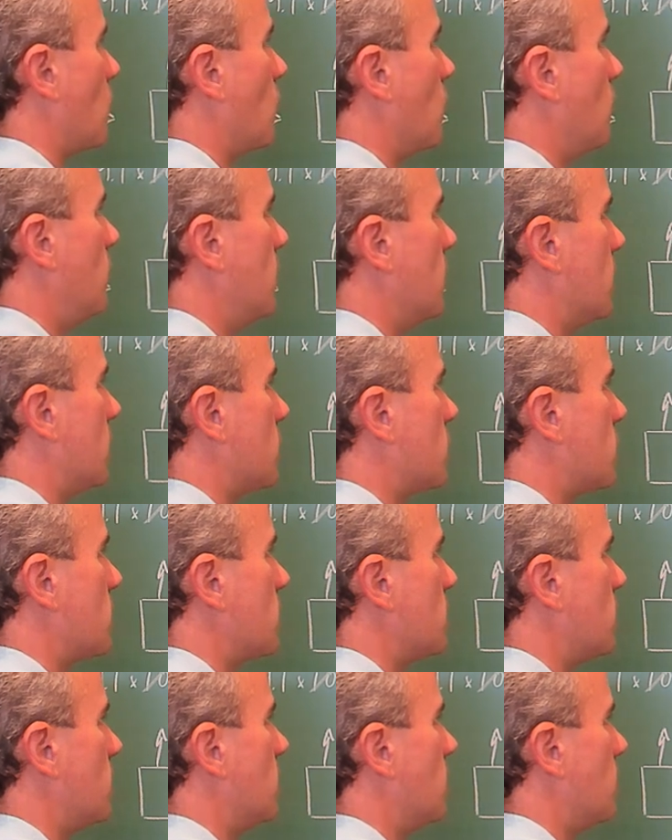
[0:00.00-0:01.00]

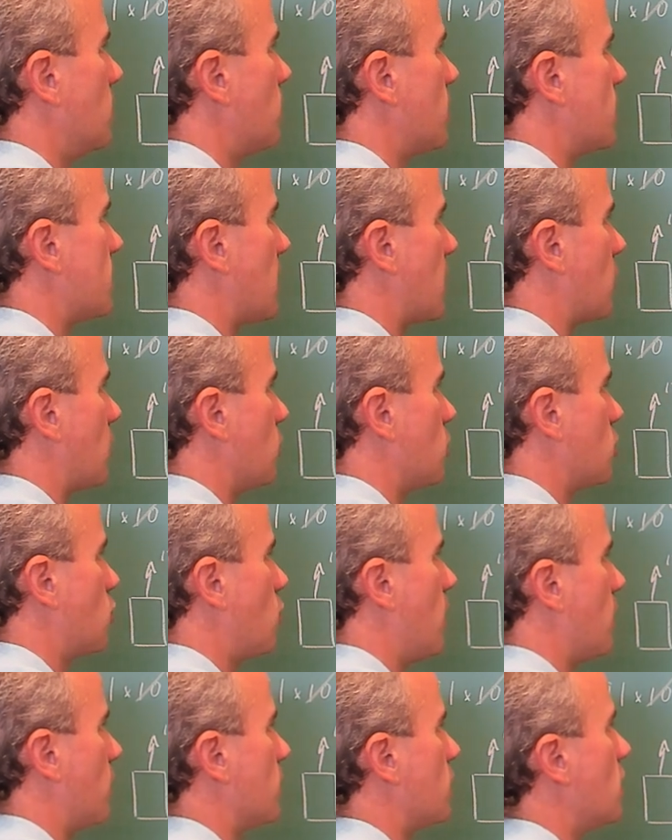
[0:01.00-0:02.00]
meters per second
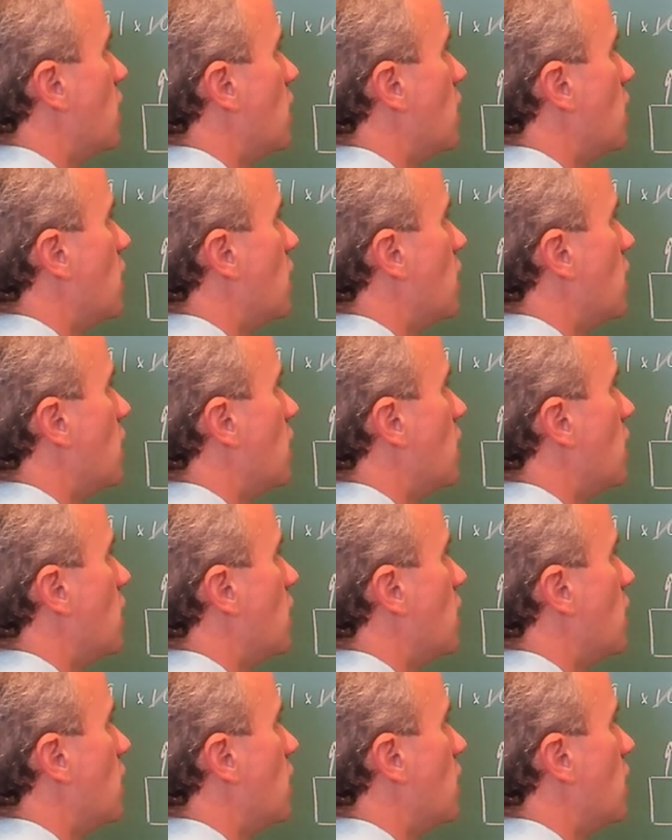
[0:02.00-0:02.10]
squared.